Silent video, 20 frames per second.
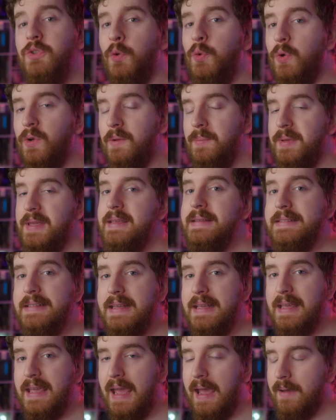dual
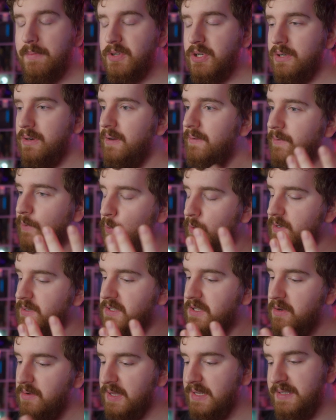PC capture, of
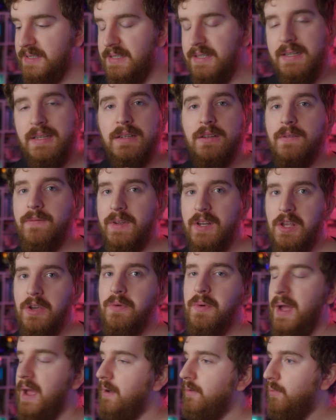course, you can send your
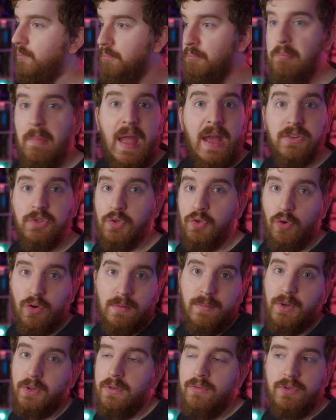video out as
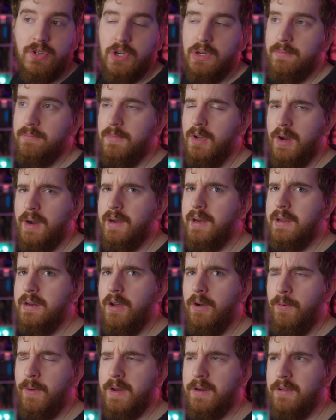normal. You should already
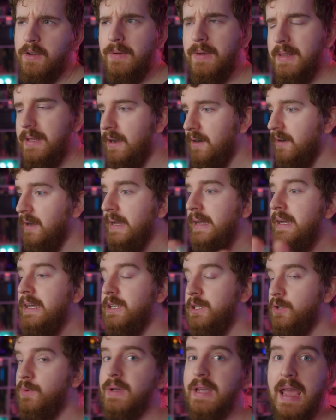know what you're doing there
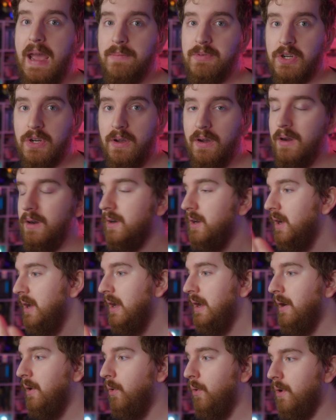to a capture card
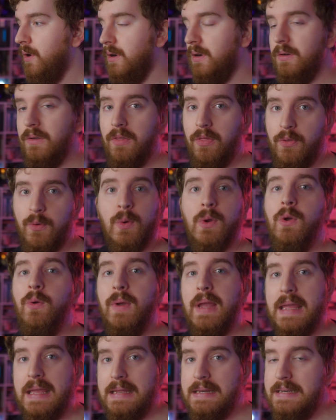or
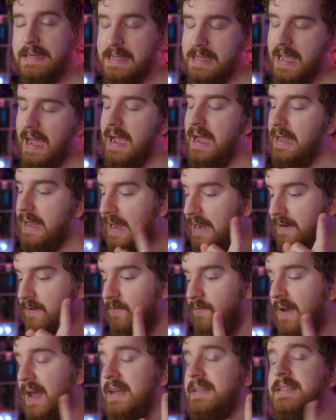through NDI. And in
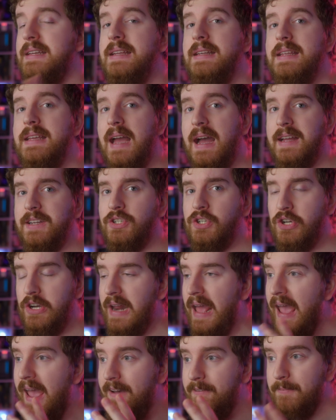fact, NDI
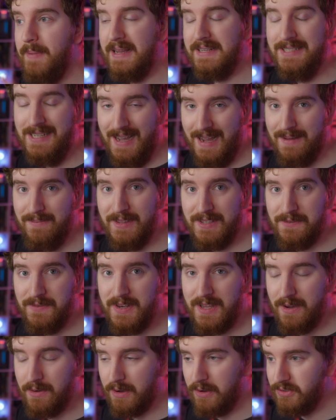should have, by time this
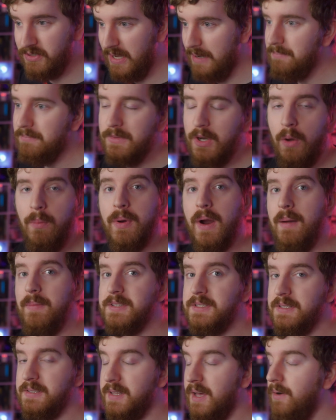video goes up, no
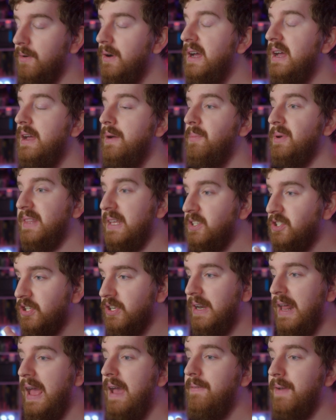promises though, but they
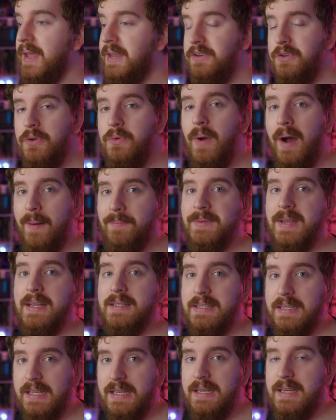should have a new
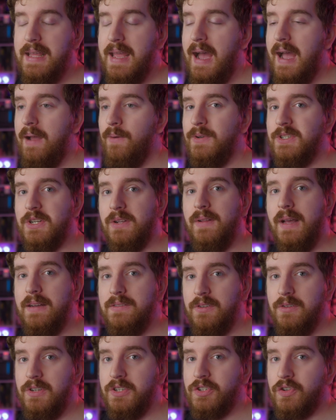update to NDI, which
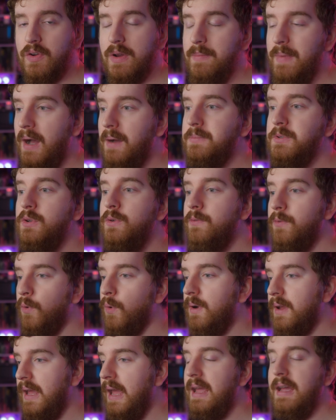allows you to stream up to
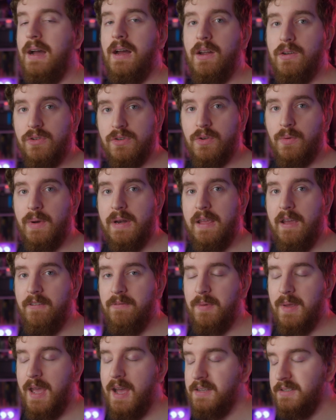4K 120
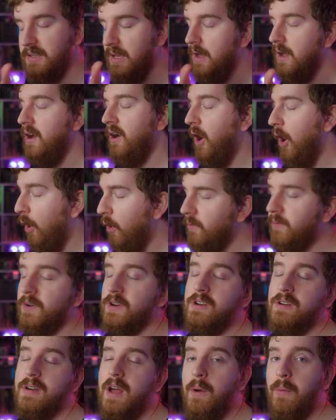FPS over
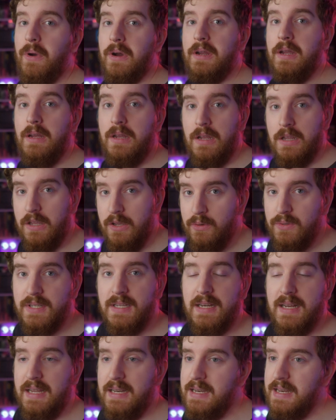your network
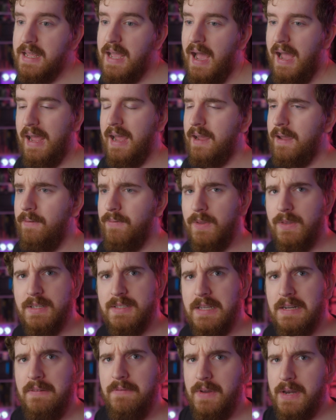using NDI. I covered
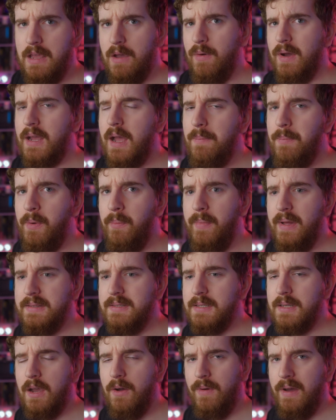this in a video a couple
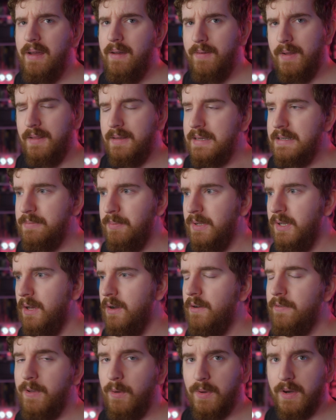months ago. I'll have it linked
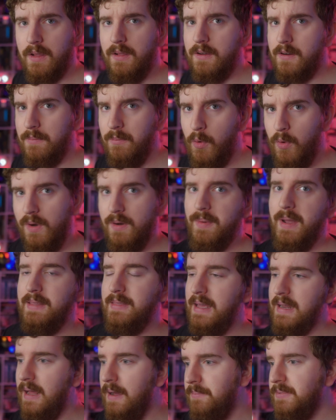below if you wanna learn more
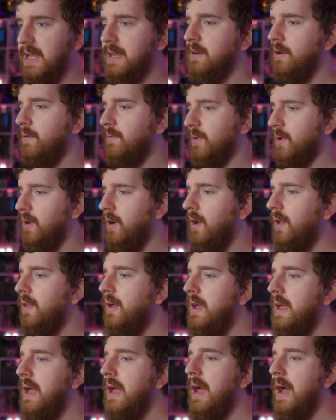about that update overall.
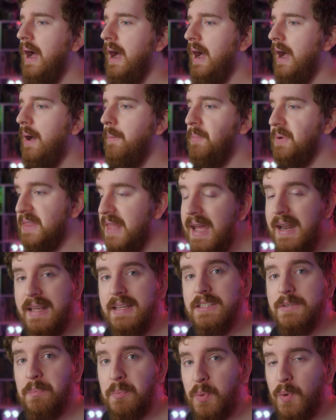Uh, but that
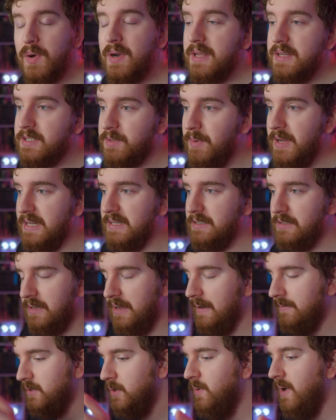is pretty sweet. So
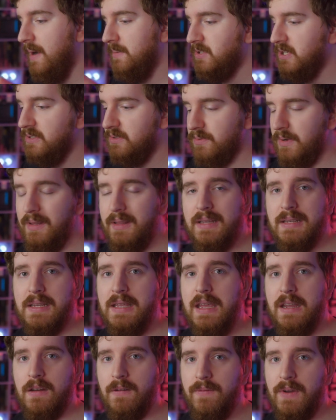you have two options really to
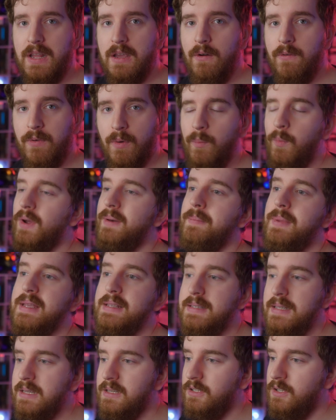get your video from one
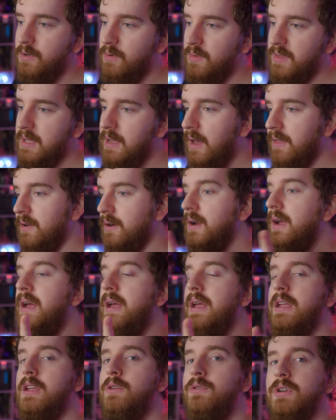PC to the other.
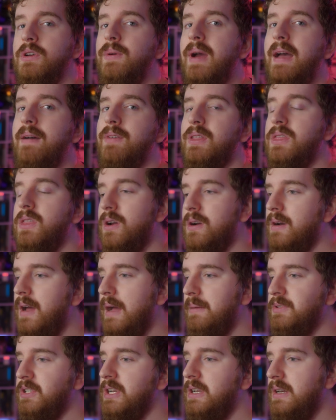You do have a third
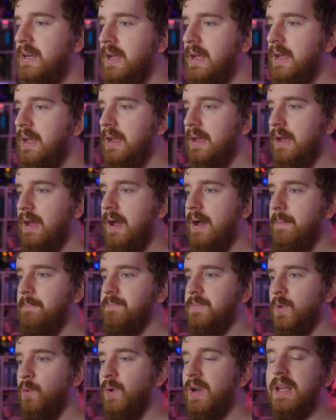option
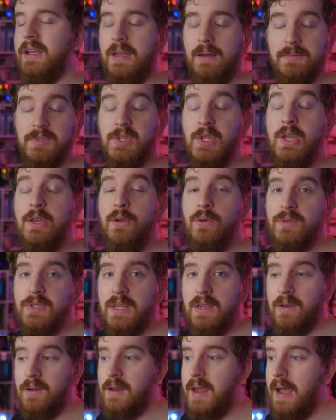um, when it comes to
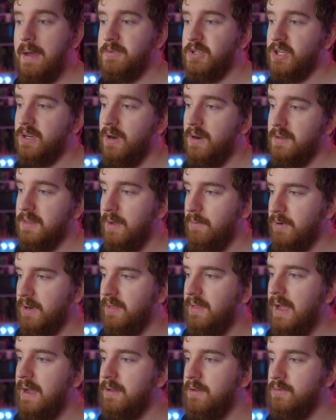using your capture card that would
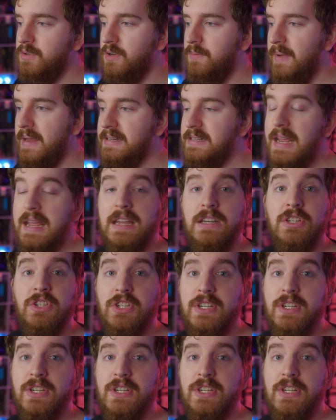allow you to maintain